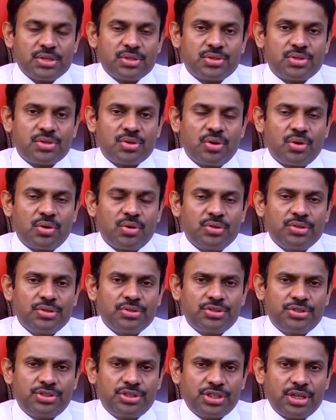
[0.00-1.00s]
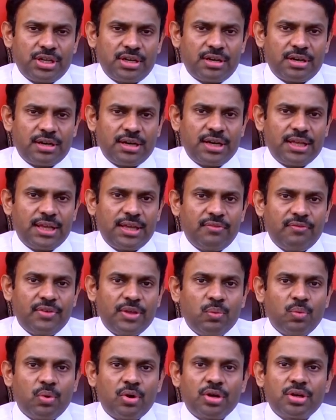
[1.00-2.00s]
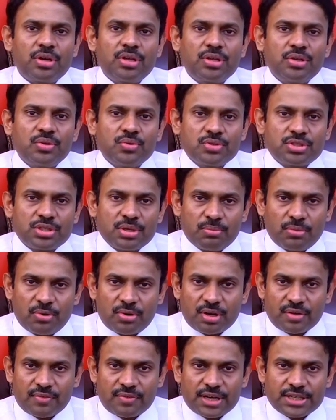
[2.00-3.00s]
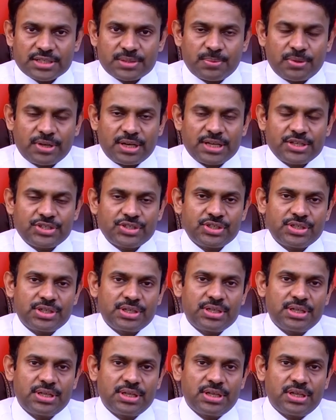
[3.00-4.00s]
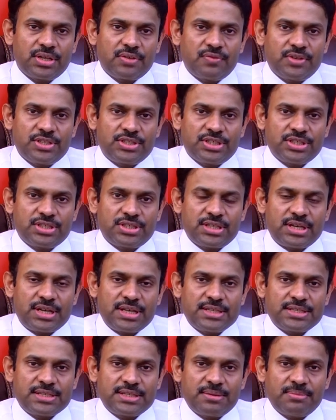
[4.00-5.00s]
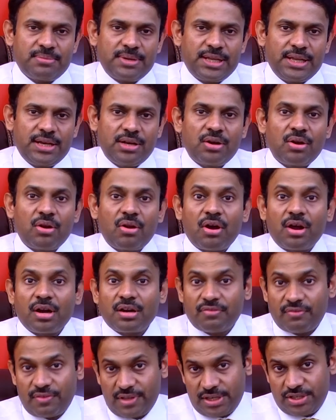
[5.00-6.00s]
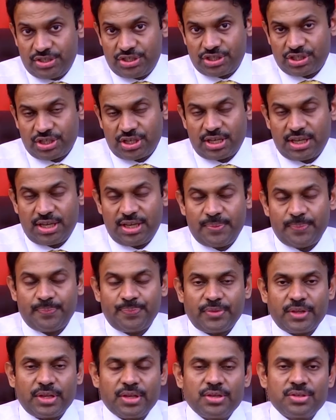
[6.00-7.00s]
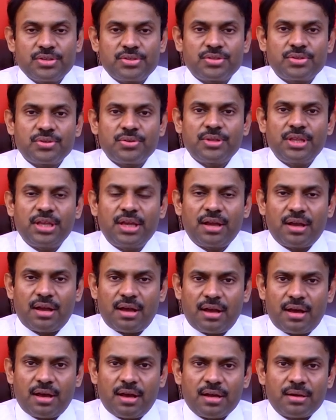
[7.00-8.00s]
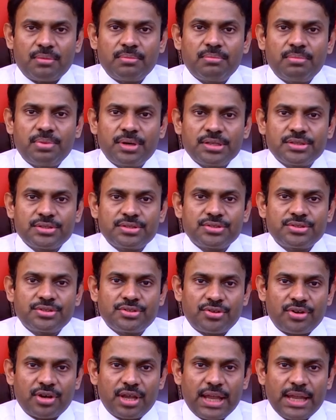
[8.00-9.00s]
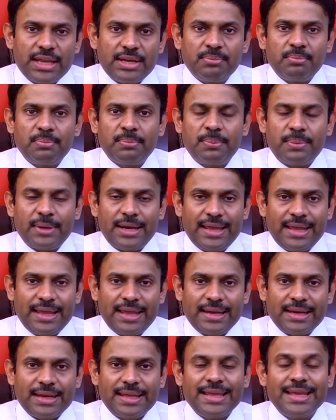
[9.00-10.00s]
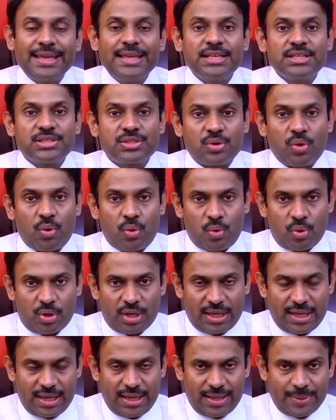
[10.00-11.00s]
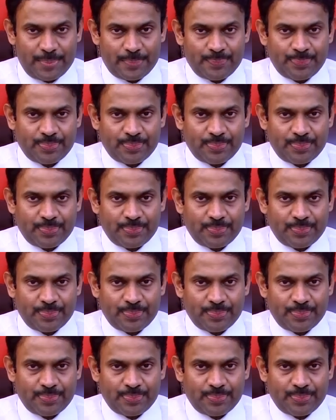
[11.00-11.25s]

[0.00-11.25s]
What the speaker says: So generally, we want to use a mode of transportation which is reasonably not very jerky. So the car, bus, train, plane is okay.